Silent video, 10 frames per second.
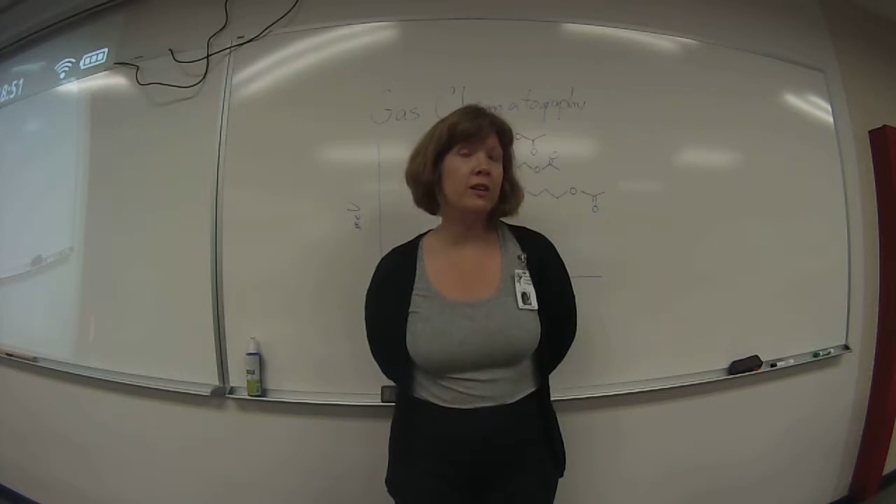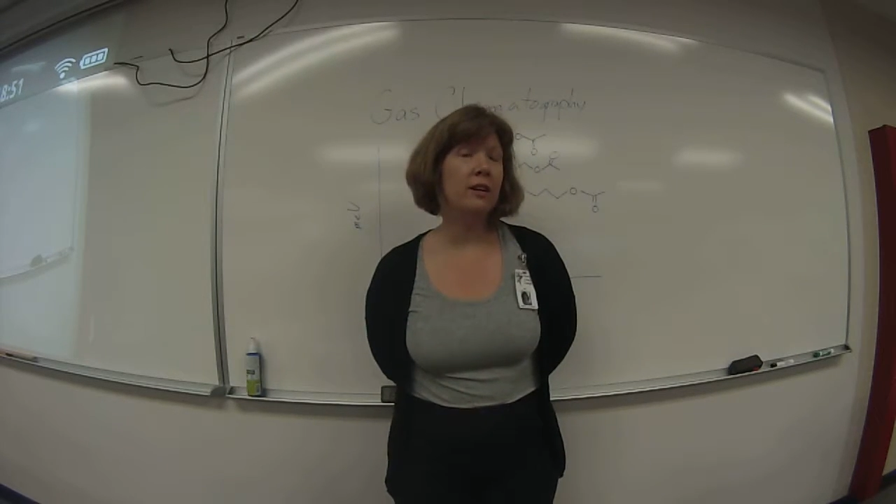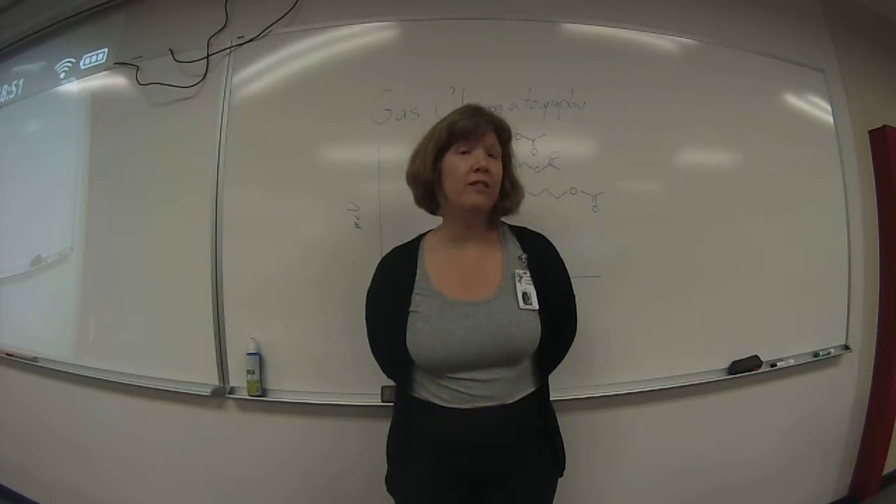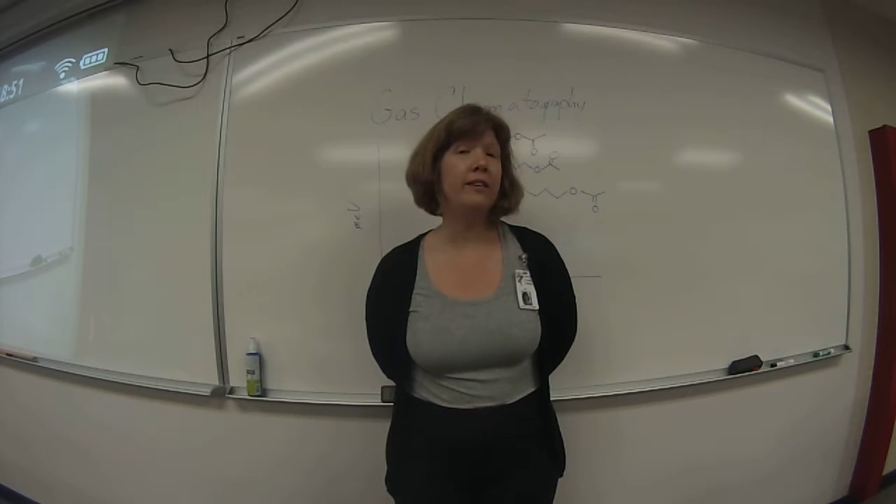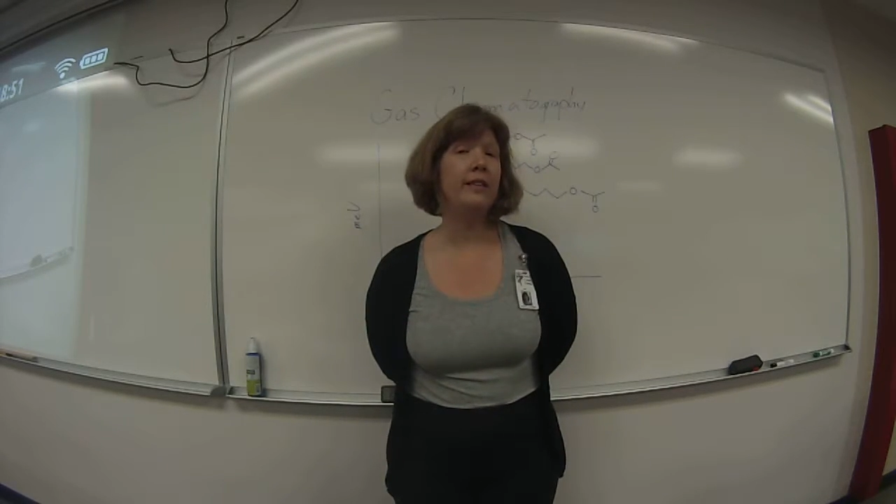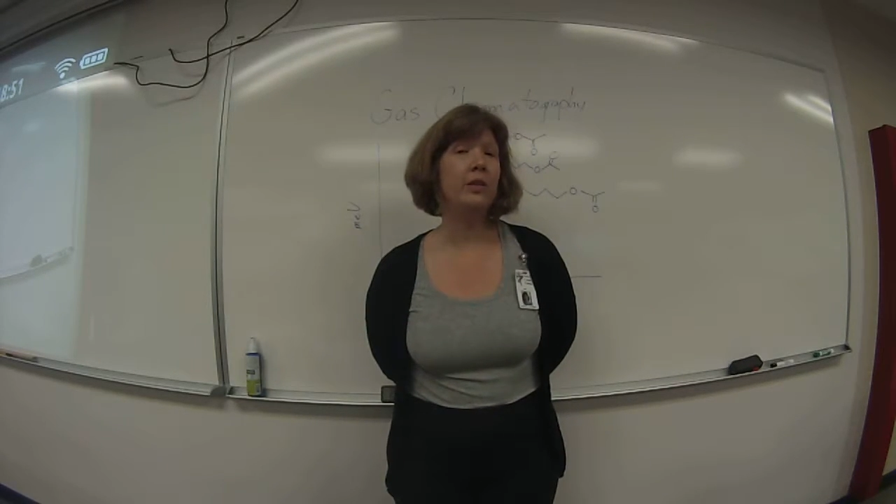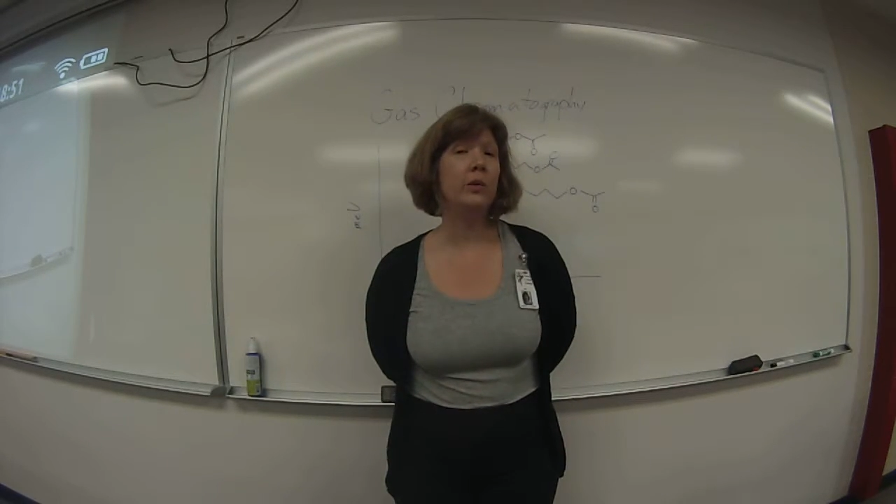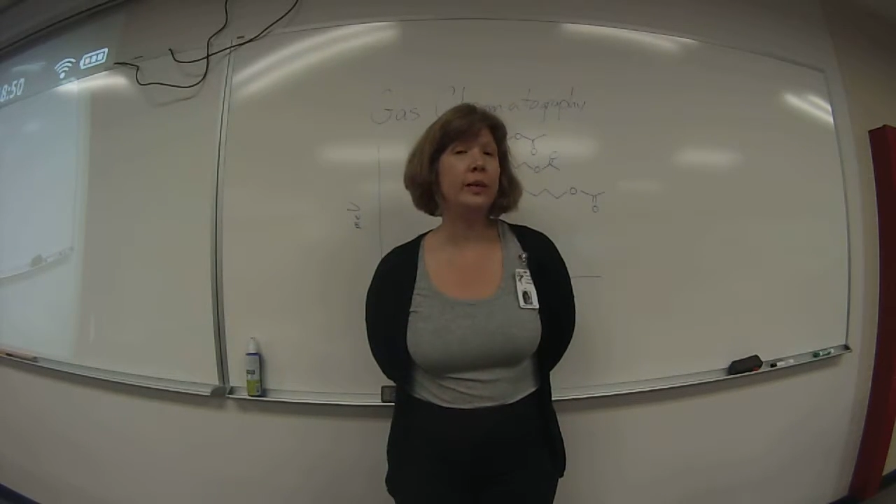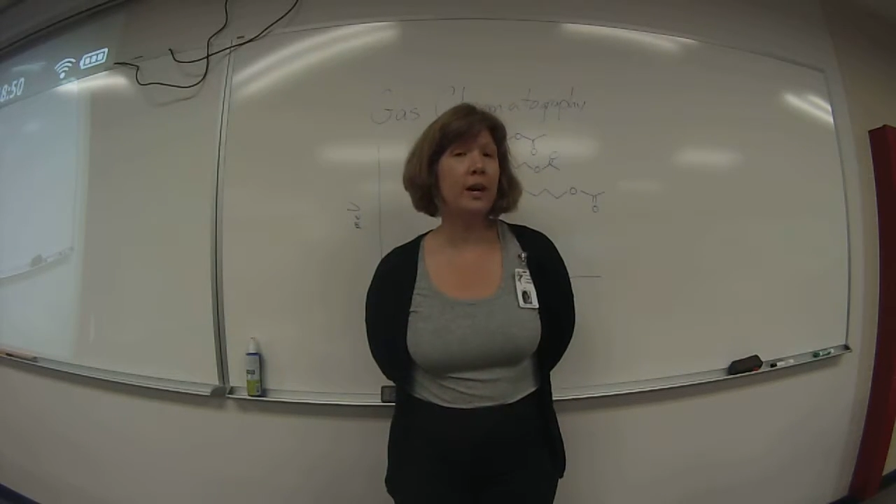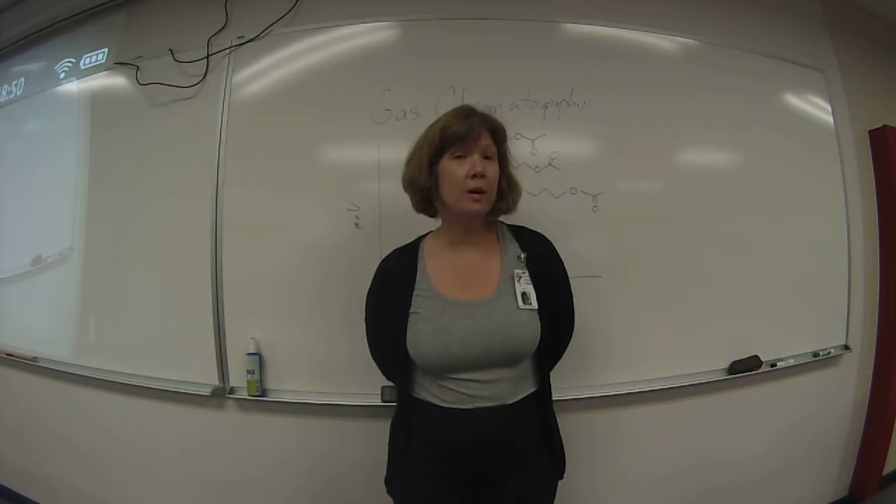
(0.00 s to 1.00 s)
of these
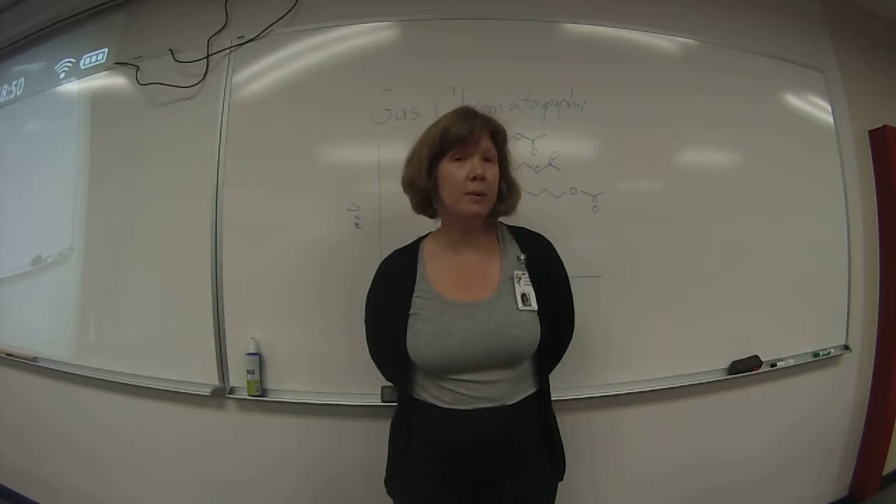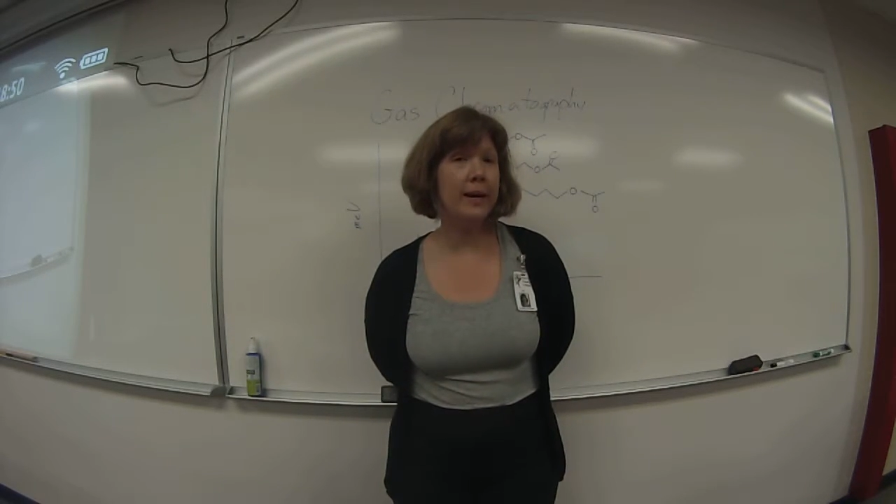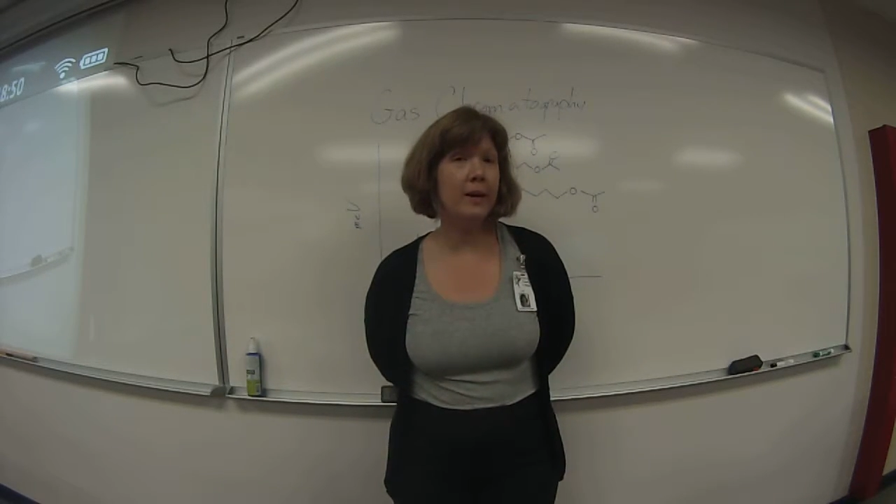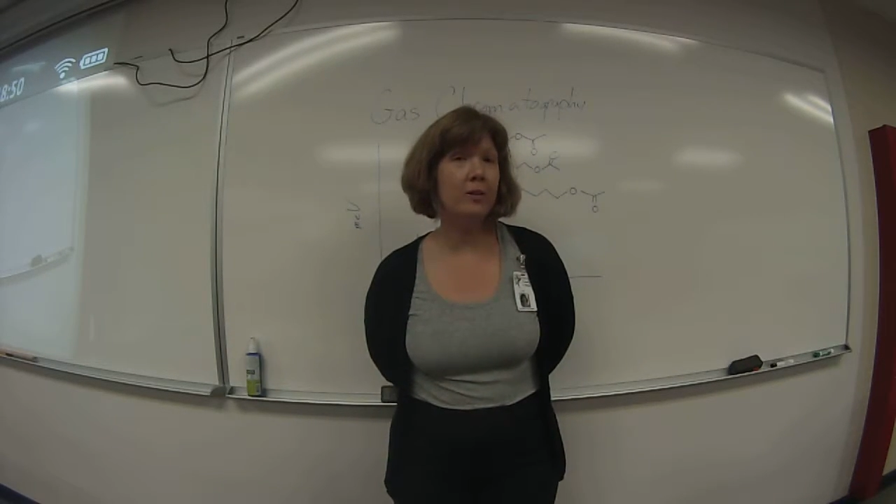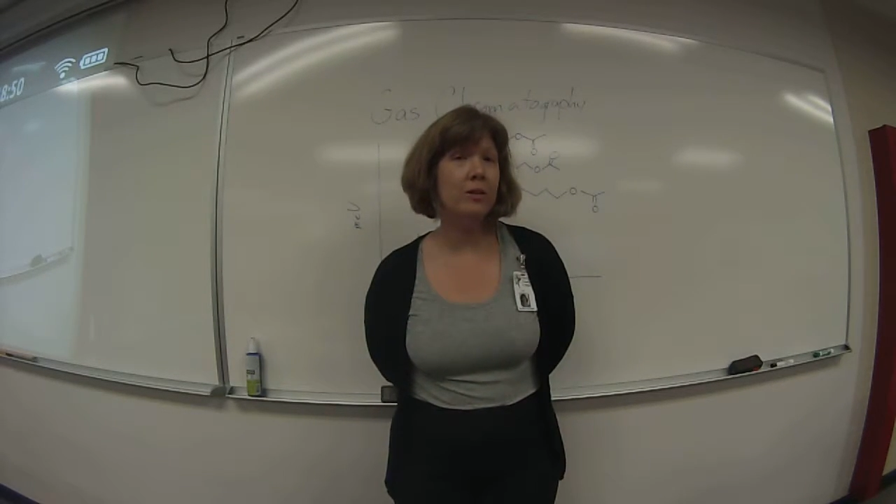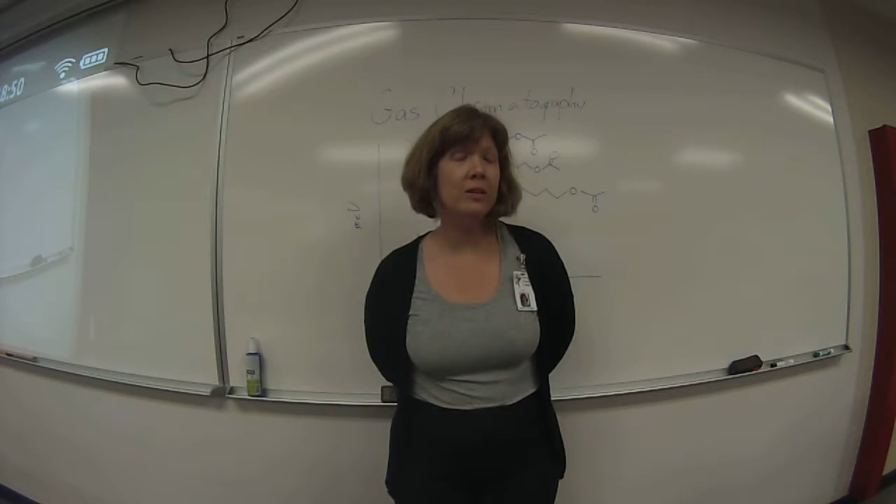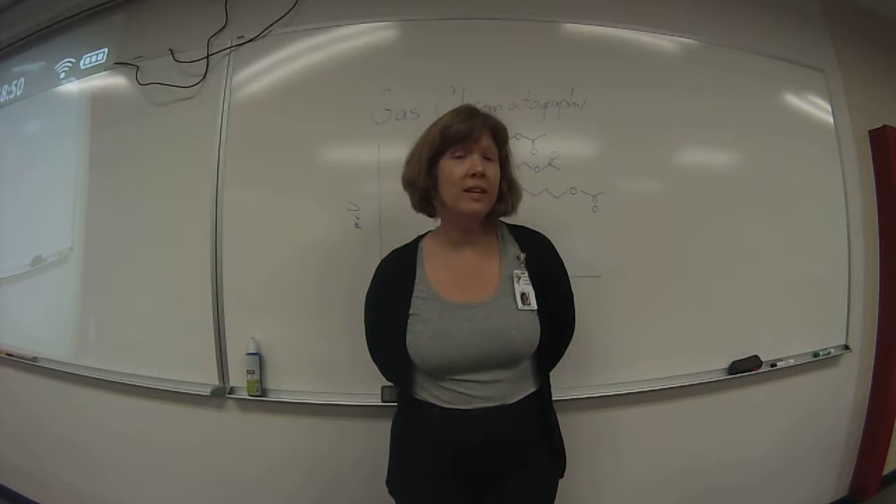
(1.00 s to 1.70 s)
three compounds,